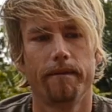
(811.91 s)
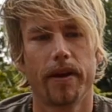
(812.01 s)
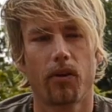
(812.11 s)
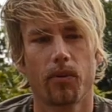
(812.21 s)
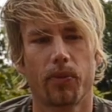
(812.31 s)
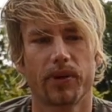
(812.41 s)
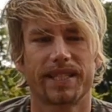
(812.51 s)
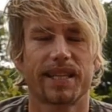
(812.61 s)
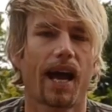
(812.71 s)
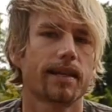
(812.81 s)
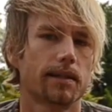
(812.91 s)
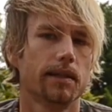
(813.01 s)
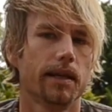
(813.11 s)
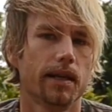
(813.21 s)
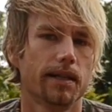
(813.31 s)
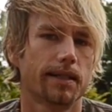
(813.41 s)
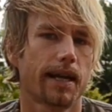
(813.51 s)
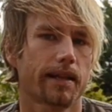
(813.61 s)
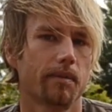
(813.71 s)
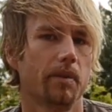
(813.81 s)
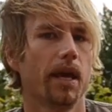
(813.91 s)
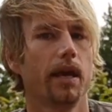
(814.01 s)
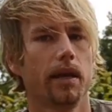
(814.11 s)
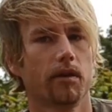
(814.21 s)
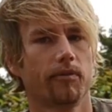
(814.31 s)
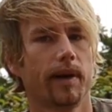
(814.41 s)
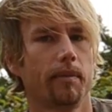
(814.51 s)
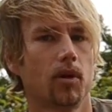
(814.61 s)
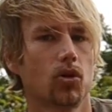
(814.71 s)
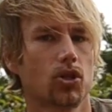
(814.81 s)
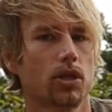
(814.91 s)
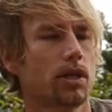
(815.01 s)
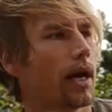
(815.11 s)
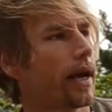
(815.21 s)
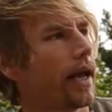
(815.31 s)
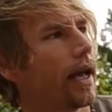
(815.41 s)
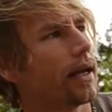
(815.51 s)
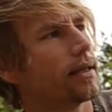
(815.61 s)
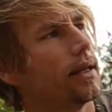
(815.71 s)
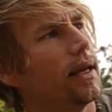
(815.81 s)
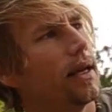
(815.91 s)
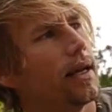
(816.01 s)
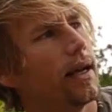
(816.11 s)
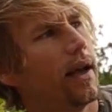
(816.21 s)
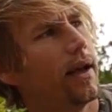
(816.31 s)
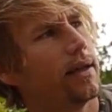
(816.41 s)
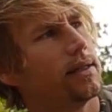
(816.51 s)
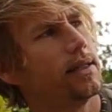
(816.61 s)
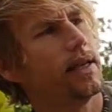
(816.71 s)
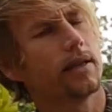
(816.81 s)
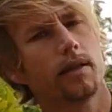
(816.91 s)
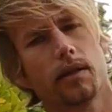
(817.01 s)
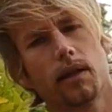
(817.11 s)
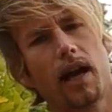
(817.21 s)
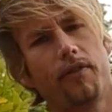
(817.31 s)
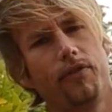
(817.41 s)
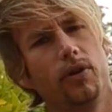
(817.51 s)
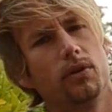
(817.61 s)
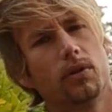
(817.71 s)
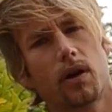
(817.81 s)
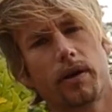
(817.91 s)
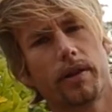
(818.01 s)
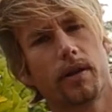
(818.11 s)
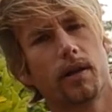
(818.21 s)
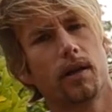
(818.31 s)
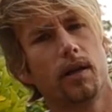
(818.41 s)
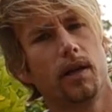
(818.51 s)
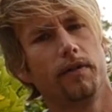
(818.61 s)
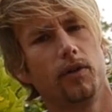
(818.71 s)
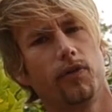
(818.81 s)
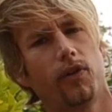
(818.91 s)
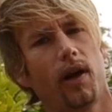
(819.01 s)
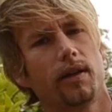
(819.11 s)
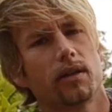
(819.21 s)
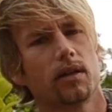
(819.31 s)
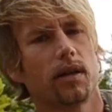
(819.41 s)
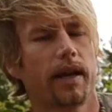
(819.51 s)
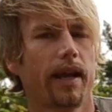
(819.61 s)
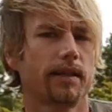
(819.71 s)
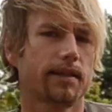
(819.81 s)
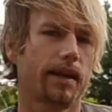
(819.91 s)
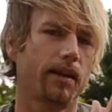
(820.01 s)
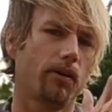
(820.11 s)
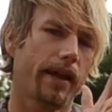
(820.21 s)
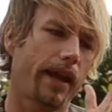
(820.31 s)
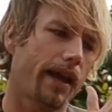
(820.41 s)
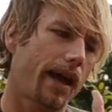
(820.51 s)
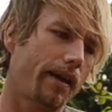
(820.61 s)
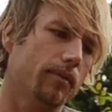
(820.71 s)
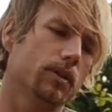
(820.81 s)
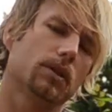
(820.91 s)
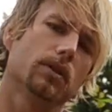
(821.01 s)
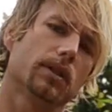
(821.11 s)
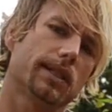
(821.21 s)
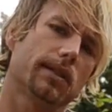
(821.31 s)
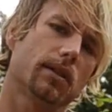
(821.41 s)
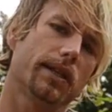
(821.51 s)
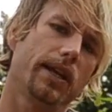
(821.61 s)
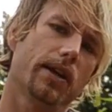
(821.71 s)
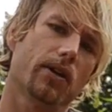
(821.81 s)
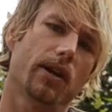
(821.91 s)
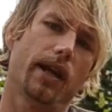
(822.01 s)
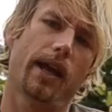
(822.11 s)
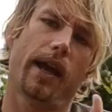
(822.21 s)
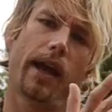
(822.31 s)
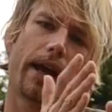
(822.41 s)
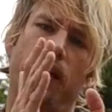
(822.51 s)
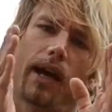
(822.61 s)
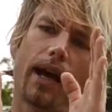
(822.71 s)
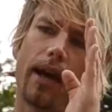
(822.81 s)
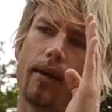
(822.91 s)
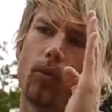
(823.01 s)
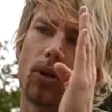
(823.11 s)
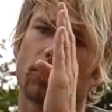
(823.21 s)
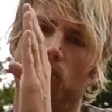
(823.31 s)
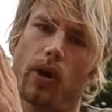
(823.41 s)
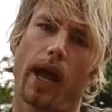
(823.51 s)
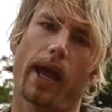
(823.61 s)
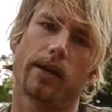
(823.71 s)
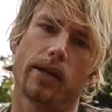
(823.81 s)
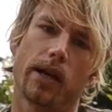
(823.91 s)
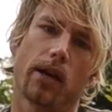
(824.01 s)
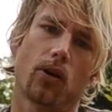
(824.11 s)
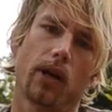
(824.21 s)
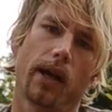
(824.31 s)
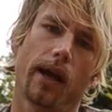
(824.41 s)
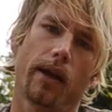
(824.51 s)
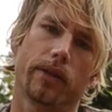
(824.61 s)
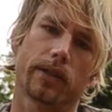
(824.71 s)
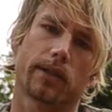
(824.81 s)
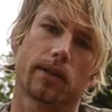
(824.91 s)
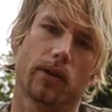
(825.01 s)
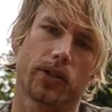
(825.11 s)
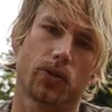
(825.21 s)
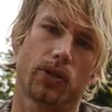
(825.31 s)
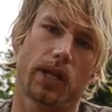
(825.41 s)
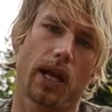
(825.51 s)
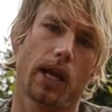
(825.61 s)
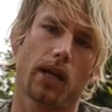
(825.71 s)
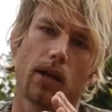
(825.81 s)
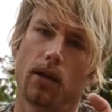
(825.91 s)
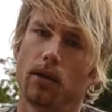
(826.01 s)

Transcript: very precisely set the beginning of my motion. I can see it in the live view or in the viewfinder. I can say, okay, I want to start here and I want to end here, and this is going to take